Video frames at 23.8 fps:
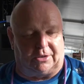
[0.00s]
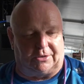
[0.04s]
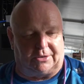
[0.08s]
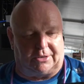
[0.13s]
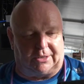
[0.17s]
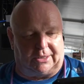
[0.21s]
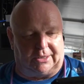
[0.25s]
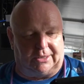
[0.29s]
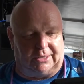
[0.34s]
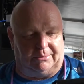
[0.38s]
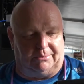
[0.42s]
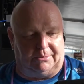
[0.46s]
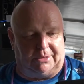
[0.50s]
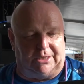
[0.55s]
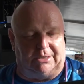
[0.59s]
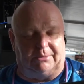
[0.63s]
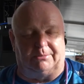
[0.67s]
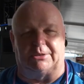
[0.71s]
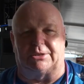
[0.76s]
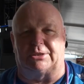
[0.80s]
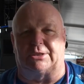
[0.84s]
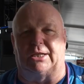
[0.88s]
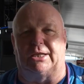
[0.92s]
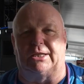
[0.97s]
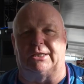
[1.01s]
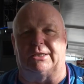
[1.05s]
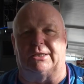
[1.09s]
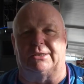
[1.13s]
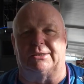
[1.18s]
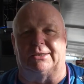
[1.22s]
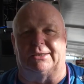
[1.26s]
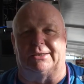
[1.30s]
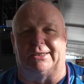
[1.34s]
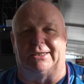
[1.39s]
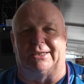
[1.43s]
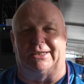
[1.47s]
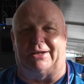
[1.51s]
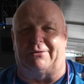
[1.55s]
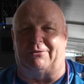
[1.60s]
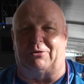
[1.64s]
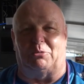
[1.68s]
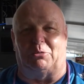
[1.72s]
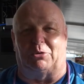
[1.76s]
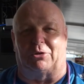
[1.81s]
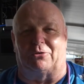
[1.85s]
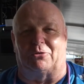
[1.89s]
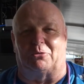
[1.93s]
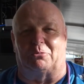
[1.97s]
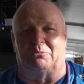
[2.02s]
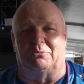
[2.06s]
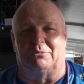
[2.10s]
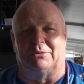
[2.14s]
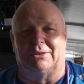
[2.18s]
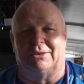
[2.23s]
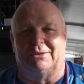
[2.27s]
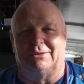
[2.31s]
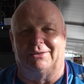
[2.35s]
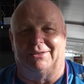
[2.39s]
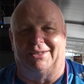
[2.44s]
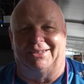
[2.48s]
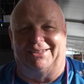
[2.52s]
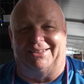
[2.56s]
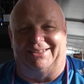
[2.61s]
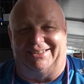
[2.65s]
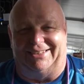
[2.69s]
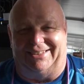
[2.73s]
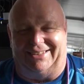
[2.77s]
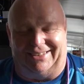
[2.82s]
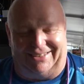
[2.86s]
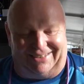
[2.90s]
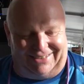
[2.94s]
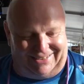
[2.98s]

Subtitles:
because I made a mistake and deleted every one of them.